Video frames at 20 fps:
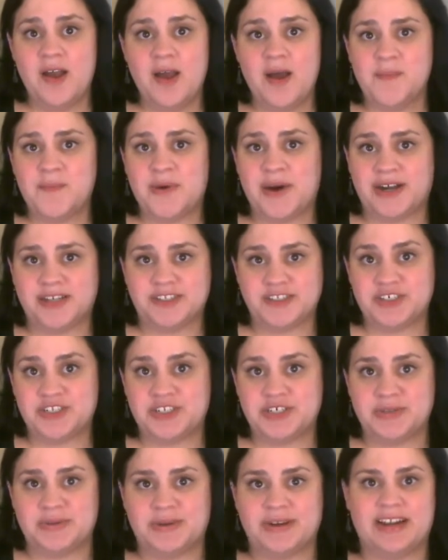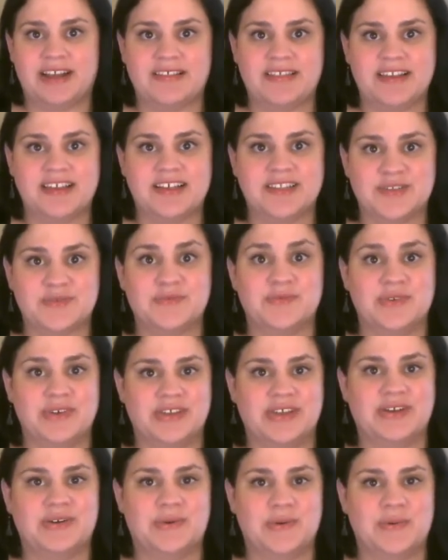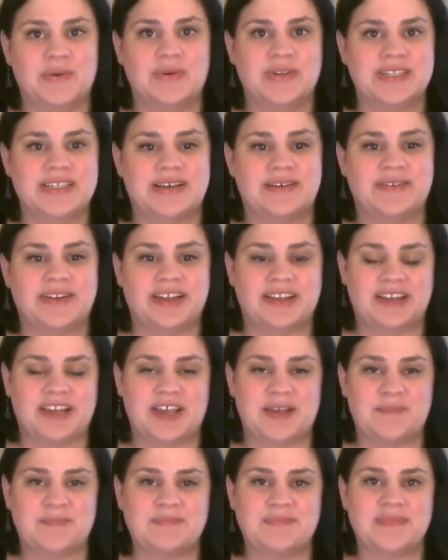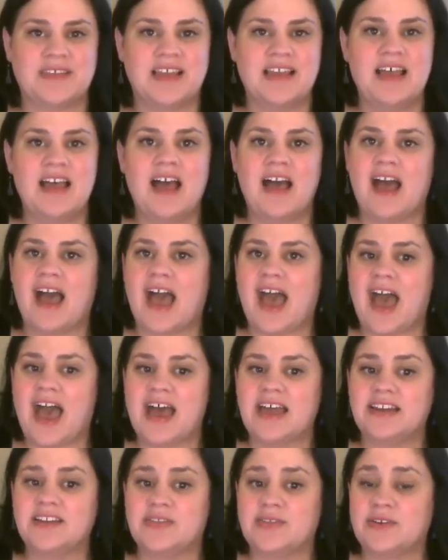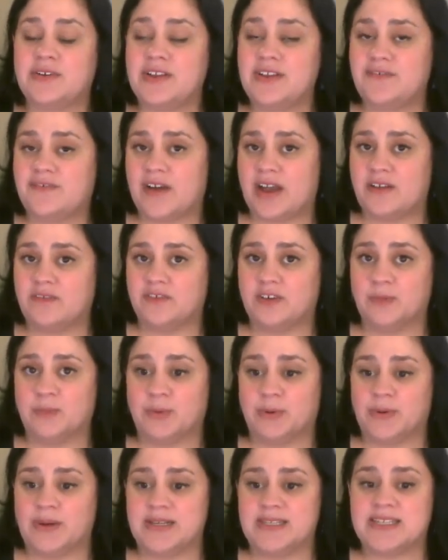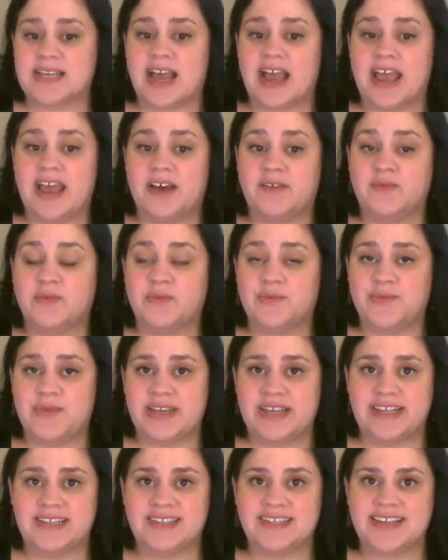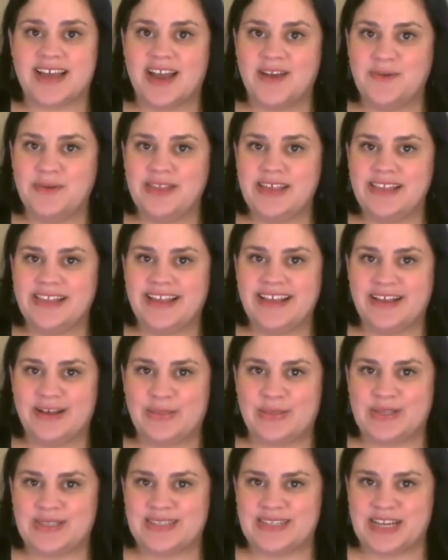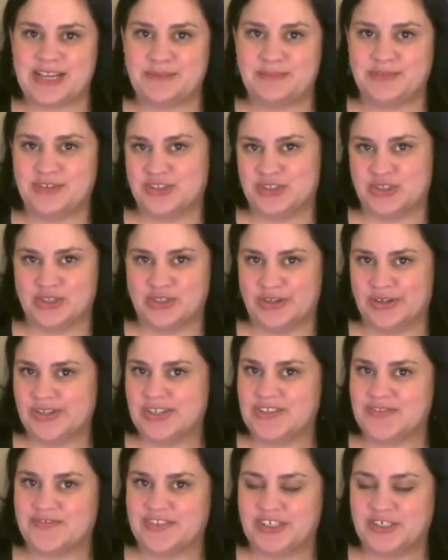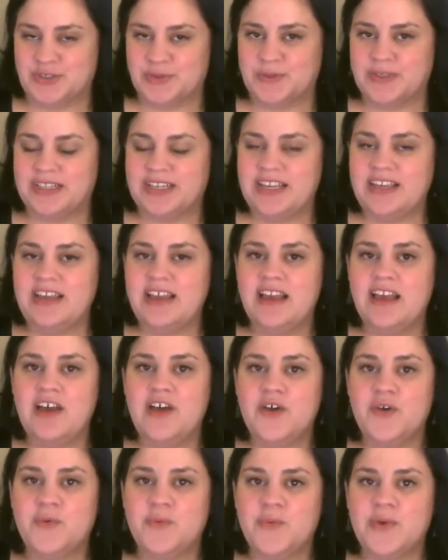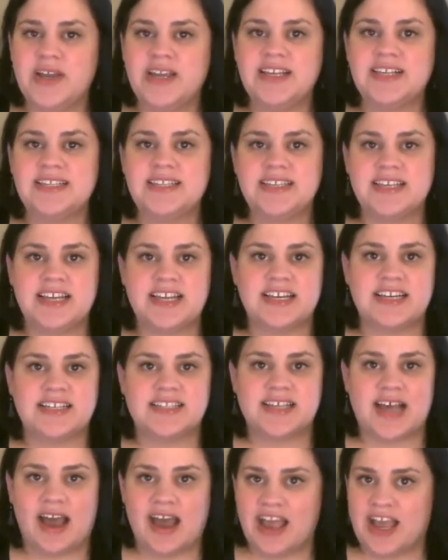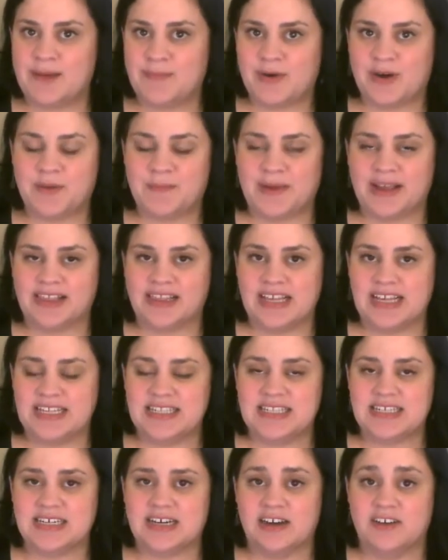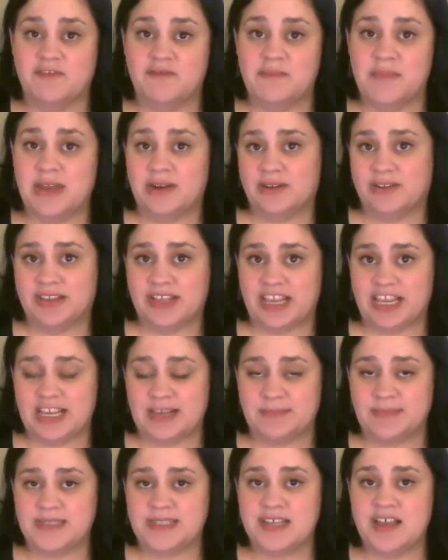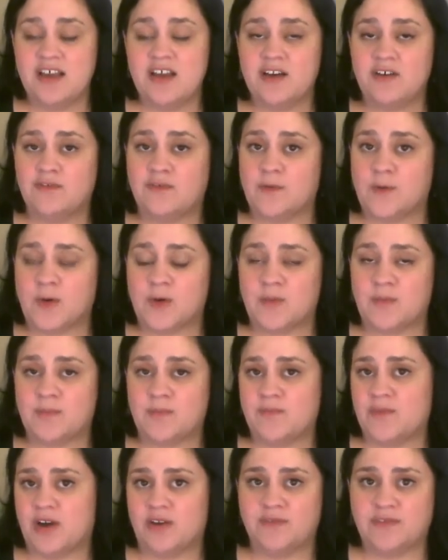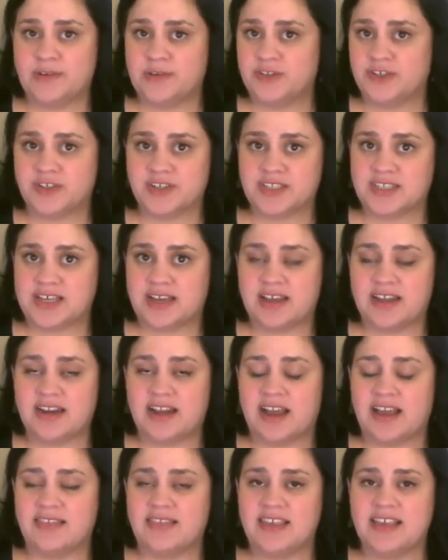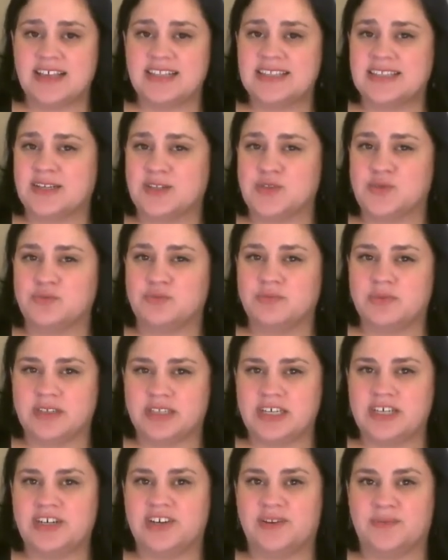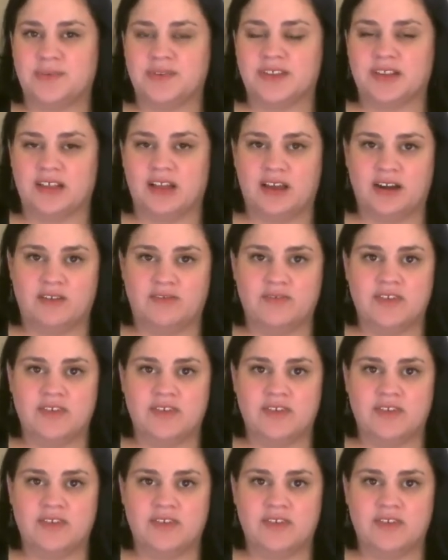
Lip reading: punch to it. I think it's a really cool sounding name. At 35 for boys, I have Reese. I really like how this name just looks visually. Reese is high up on my list of middle names for a future son. I think it sounds really good with a lot of